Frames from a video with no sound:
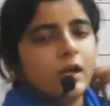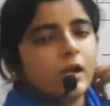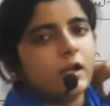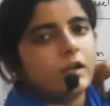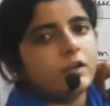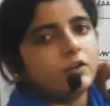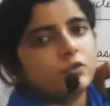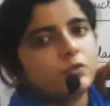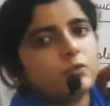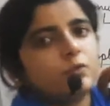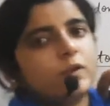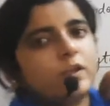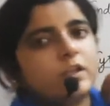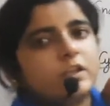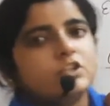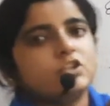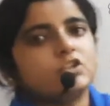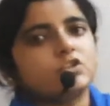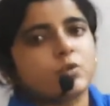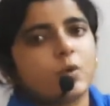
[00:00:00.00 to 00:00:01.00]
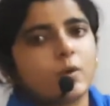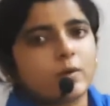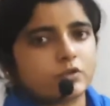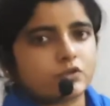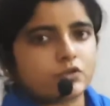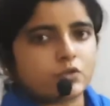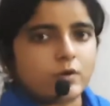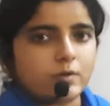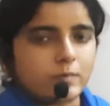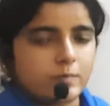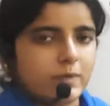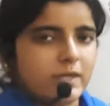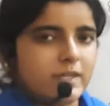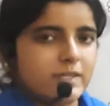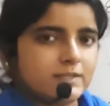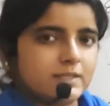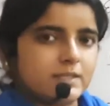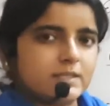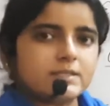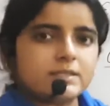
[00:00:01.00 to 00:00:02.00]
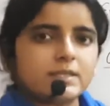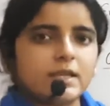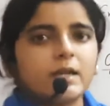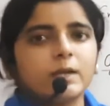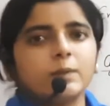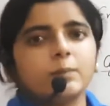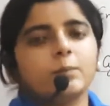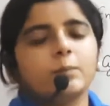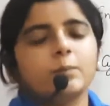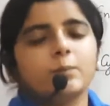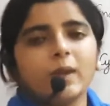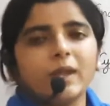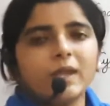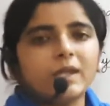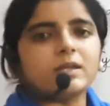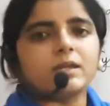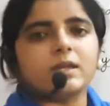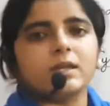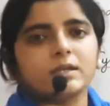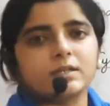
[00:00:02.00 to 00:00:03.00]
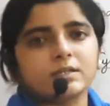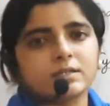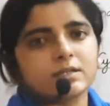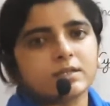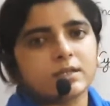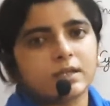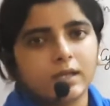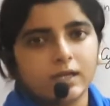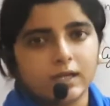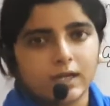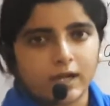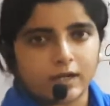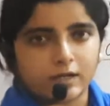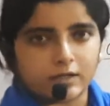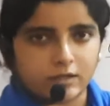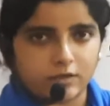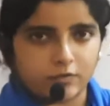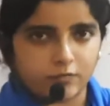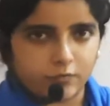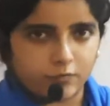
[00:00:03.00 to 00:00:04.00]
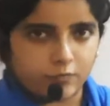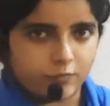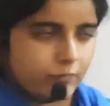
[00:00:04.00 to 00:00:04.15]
into very short pieces and make it inactive,